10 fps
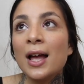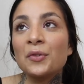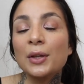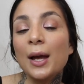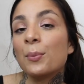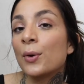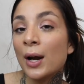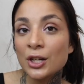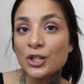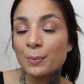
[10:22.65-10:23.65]
If you like
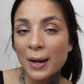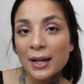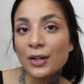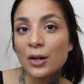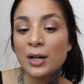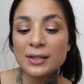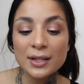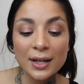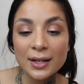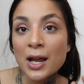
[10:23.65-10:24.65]
project painting
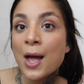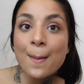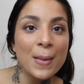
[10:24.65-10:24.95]
content,